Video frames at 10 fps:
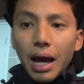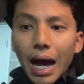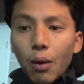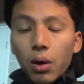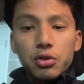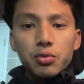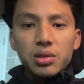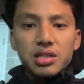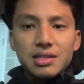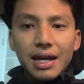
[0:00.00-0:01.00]
I want to
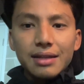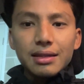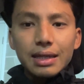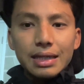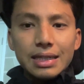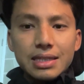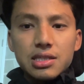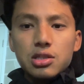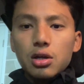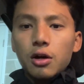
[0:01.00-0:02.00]
understand that
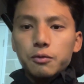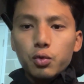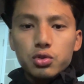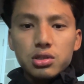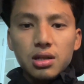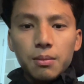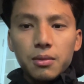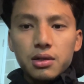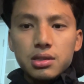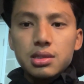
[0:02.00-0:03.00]
each of those
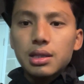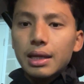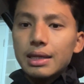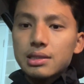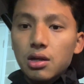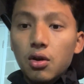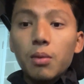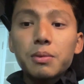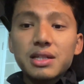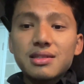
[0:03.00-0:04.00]
numbers is a
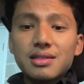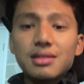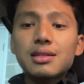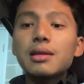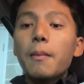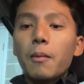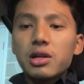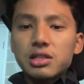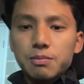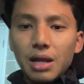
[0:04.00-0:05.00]
complexity
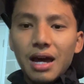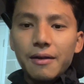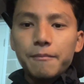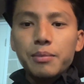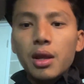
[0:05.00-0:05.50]
multiplier.